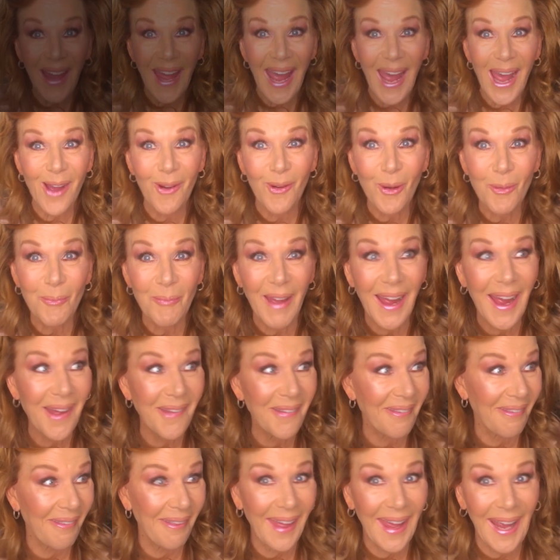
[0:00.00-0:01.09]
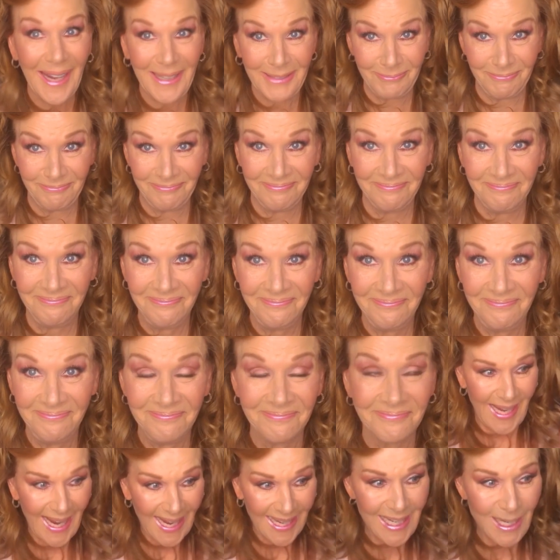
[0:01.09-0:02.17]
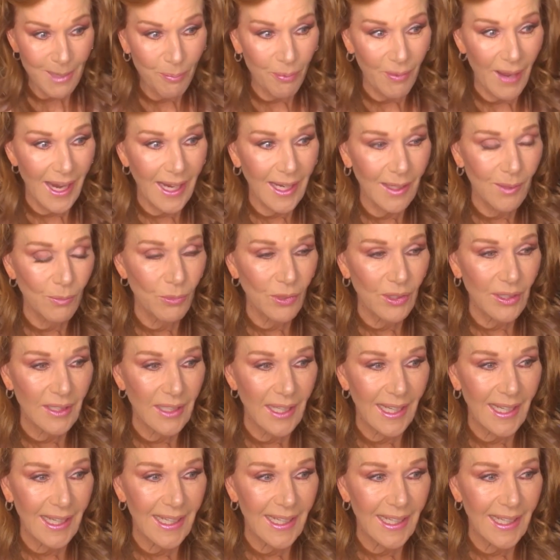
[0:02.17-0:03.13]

how about that? Eddie Bracken would